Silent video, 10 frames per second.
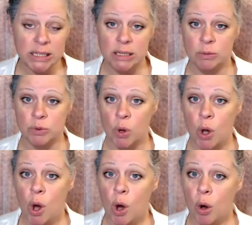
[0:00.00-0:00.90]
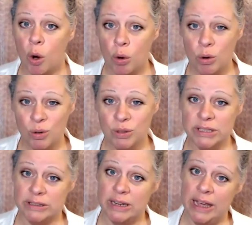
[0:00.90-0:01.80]
He was old
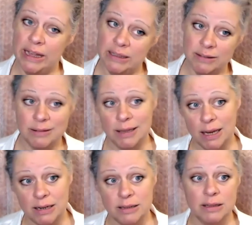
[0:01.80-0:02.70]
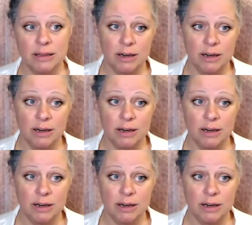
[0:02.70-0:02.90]
and kind of,